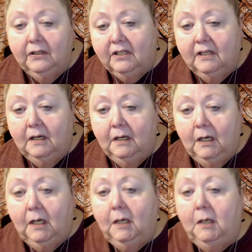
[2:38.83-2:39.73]

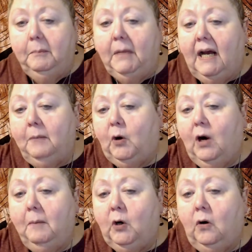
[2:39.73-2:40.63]
some eye
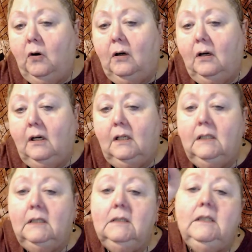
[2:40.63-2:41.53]
primer on.